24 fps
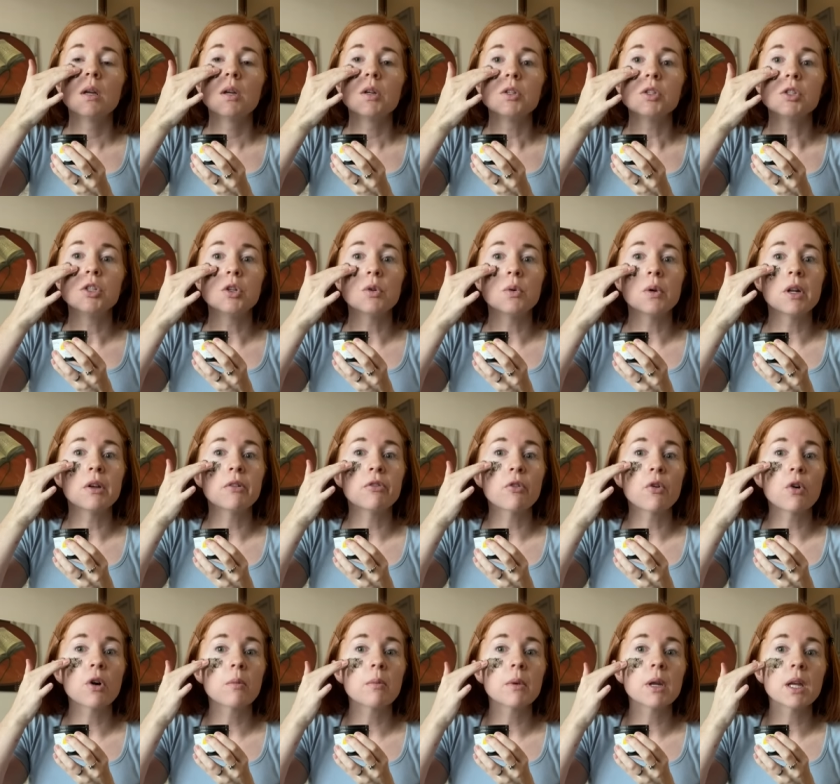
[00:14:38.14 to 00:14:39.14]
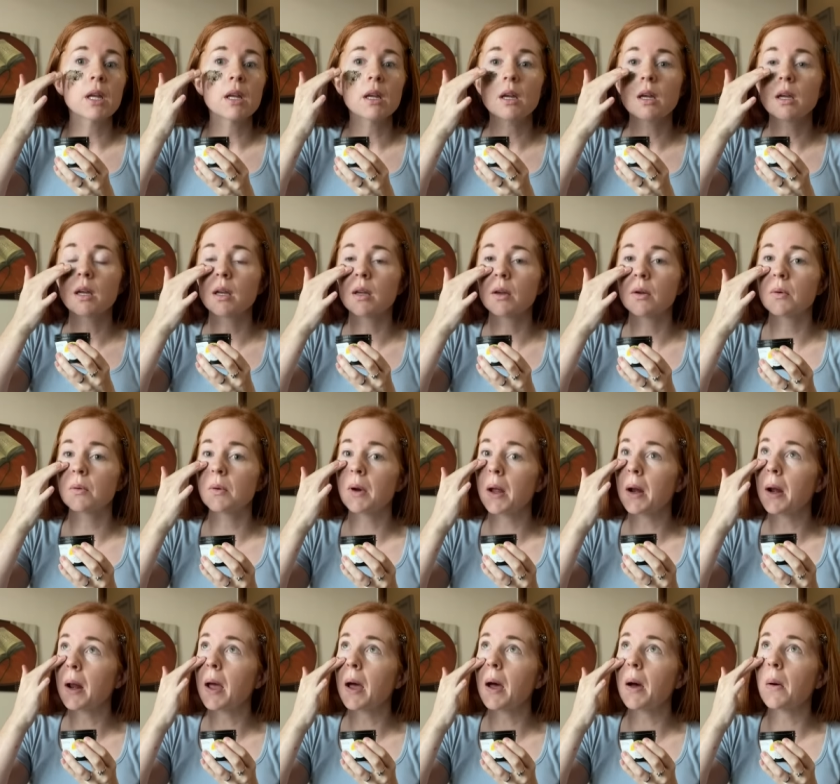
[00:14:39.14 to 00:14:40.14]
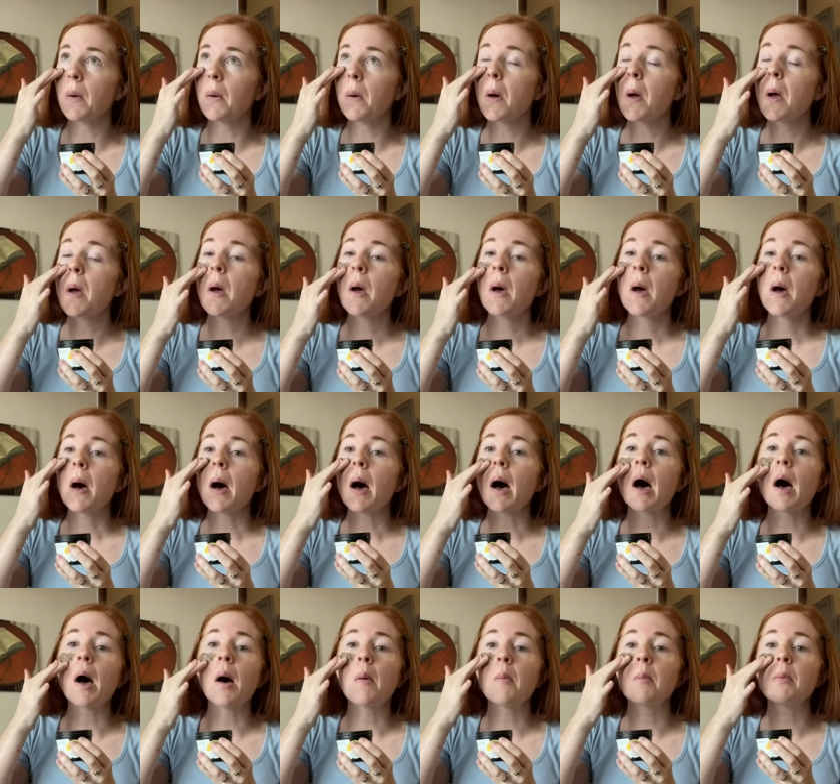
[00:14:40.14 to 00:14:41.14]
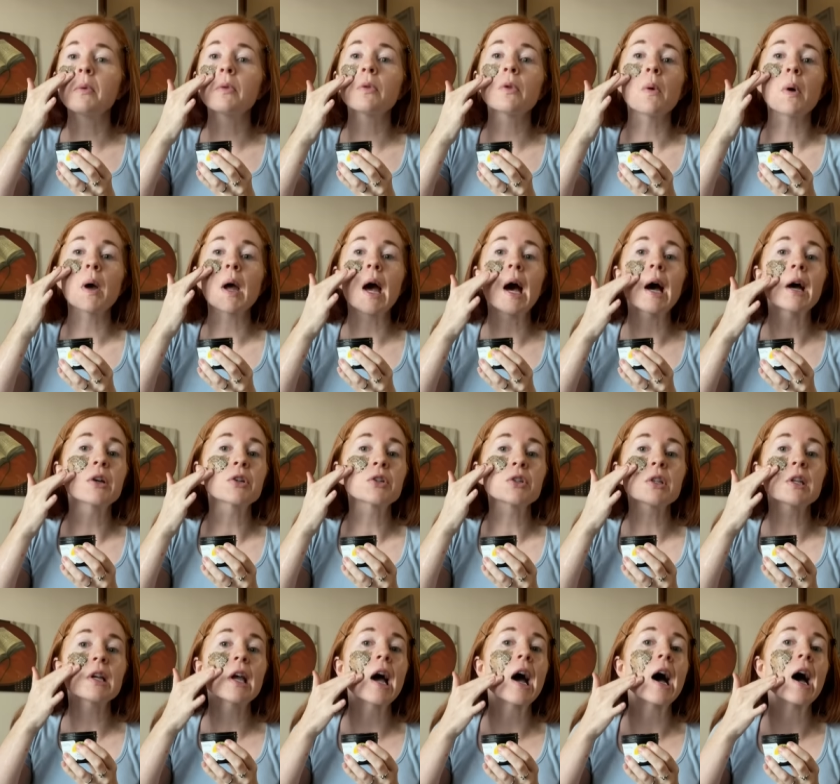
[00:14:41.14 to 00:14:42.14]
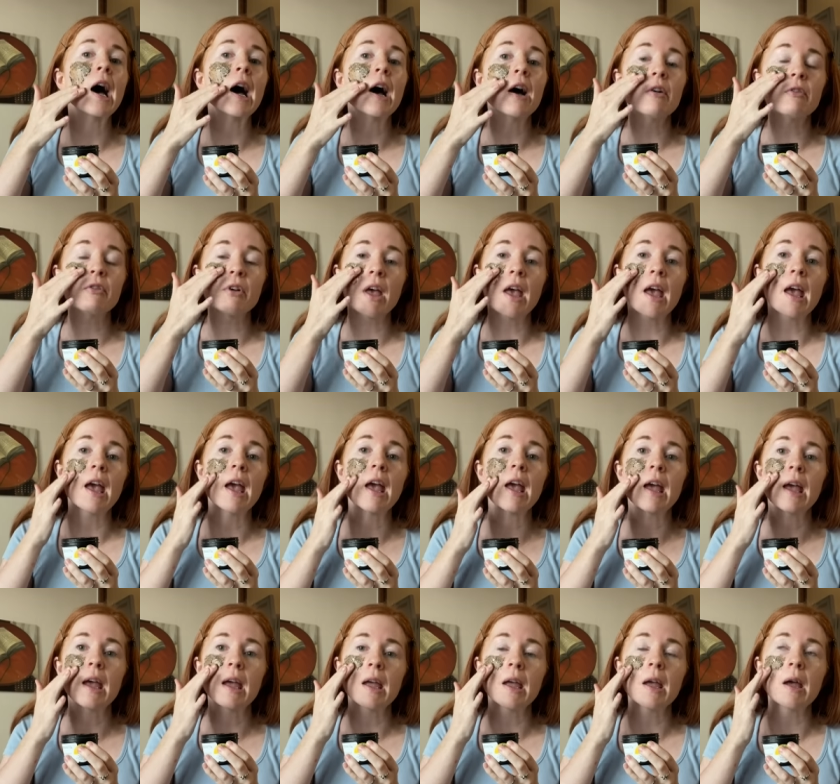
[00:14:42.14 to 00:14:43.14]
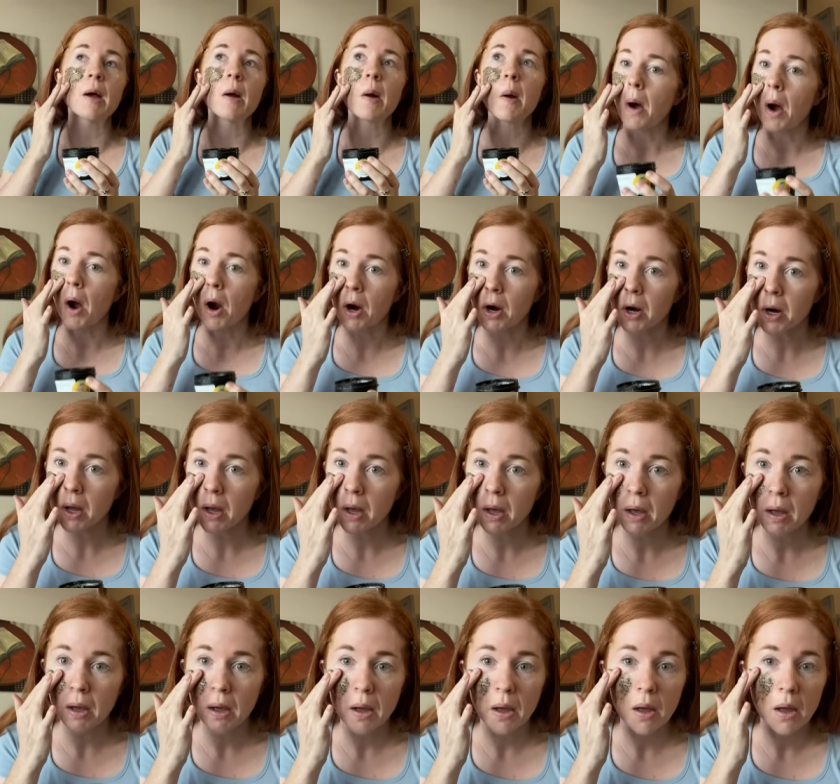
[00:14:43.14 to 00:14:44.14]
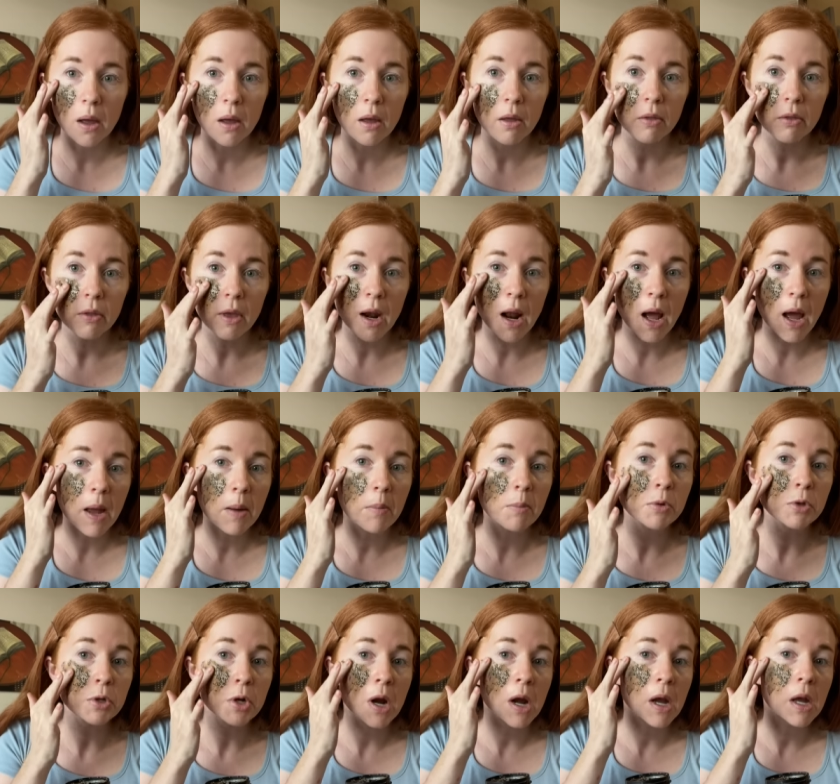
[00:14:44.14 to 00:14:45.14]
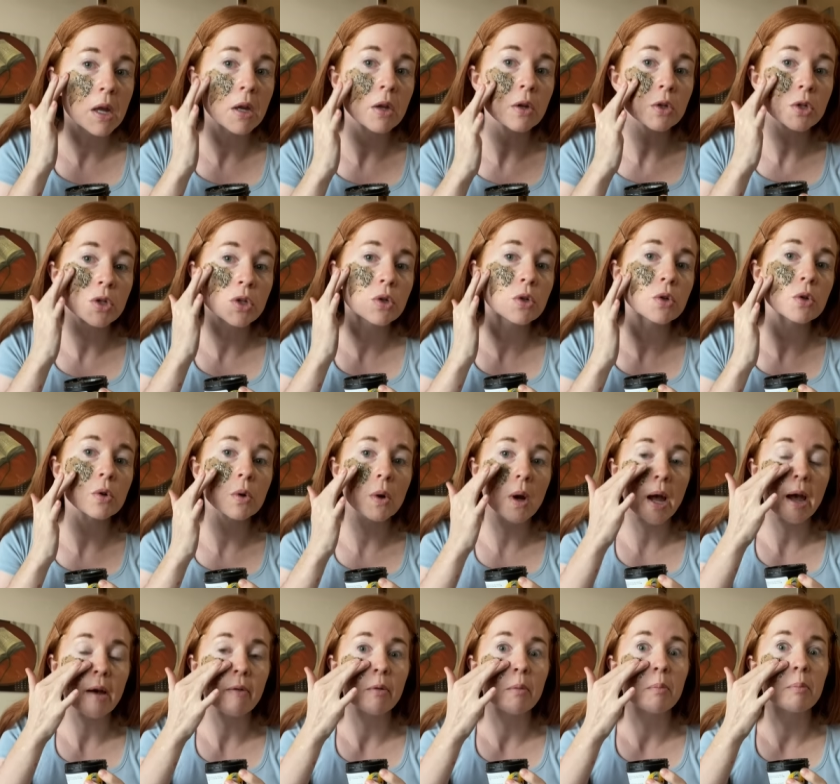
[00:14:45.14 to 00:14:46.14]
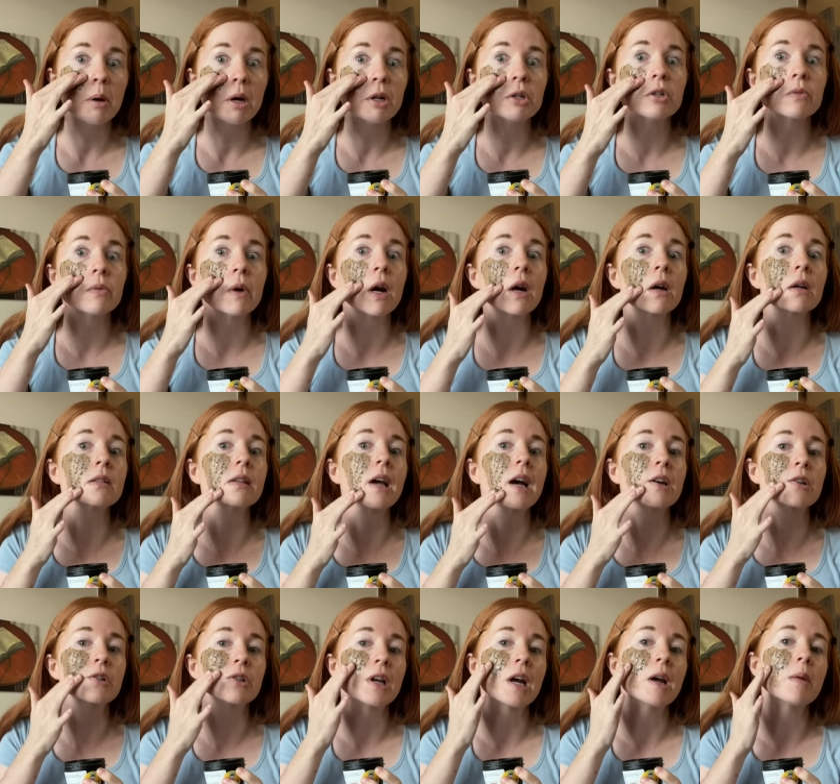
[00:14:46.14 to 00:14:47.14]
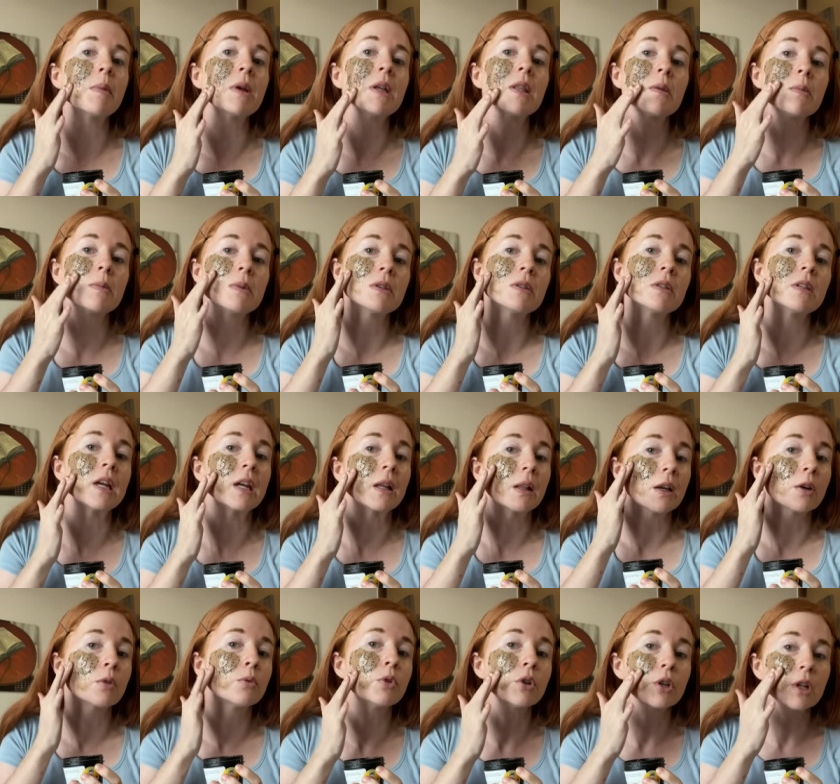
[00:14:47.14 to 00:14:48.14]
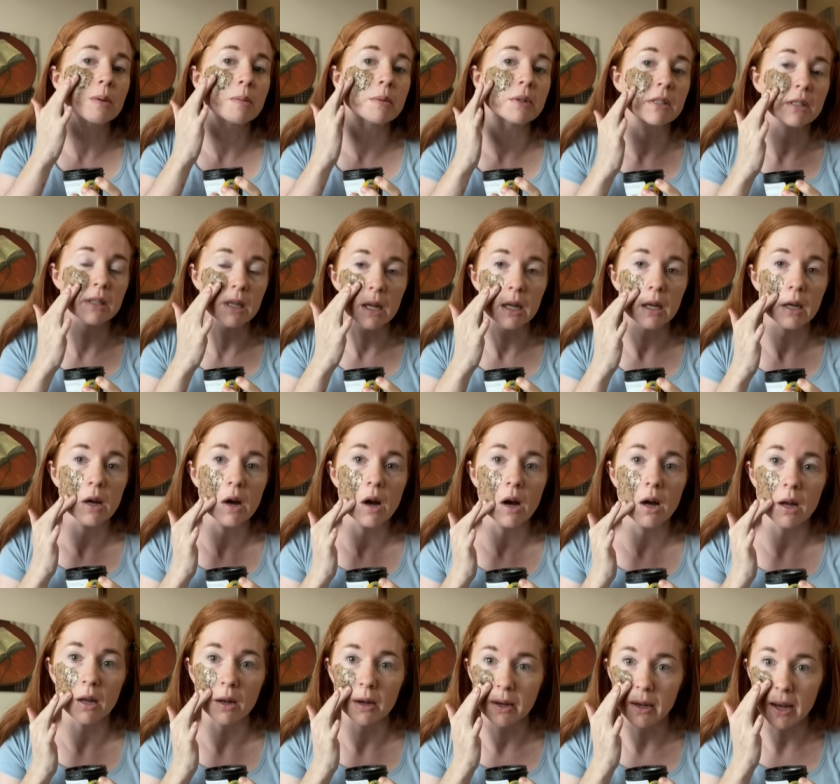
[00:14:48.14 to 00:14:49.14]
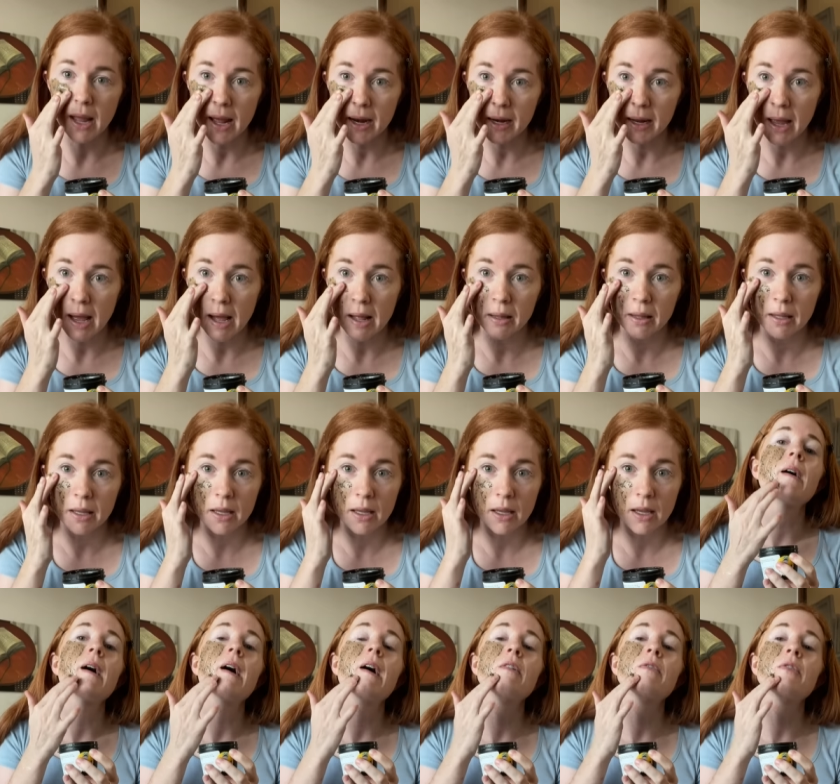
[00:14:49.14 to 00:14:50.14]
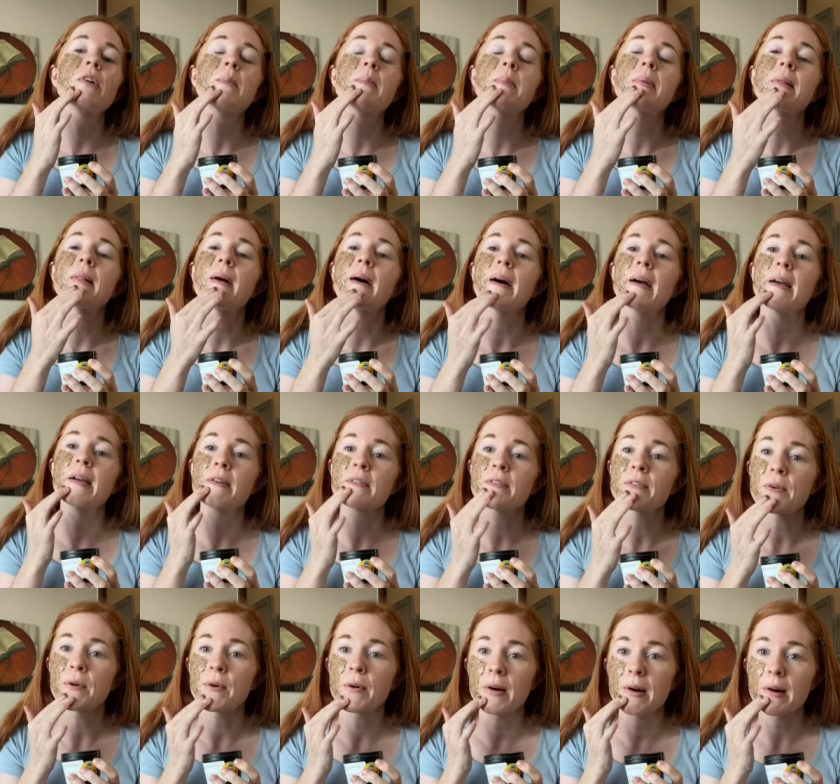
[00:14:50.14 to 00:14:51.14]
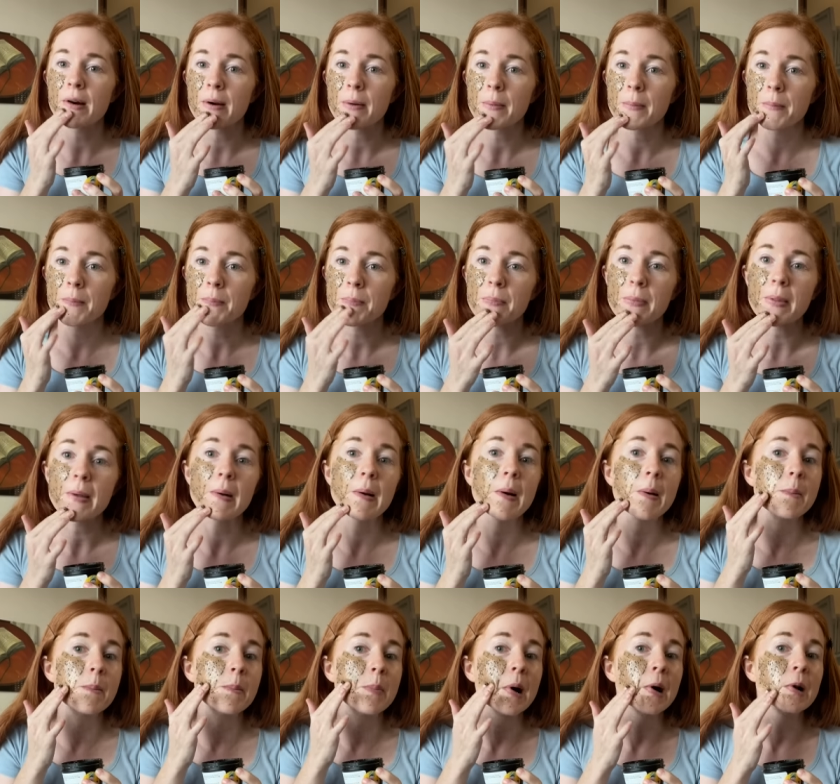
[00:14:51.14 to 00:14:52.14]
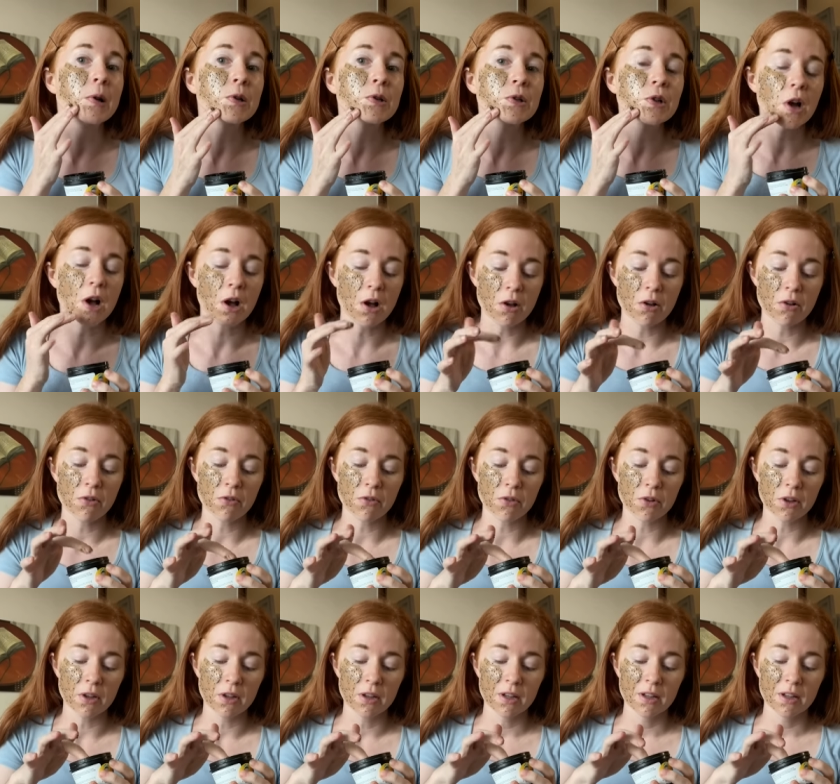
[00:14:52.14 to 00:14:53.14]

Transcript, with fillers: doing it for me right now. So I actually have a arc that I am trying to, I have a bunch of arcs actually. I made the mistake, like rookie mistake on NetGalley, of applying for like a bunch of